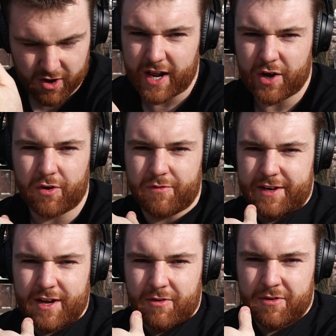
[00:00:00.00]
All I own right
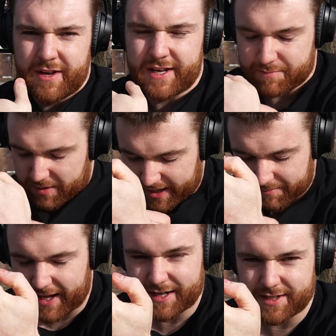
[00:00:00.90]
now is plain
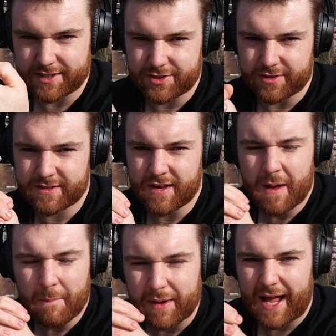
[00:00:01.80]
black t-shirts,
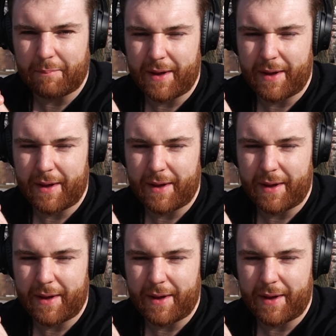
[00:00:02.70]
black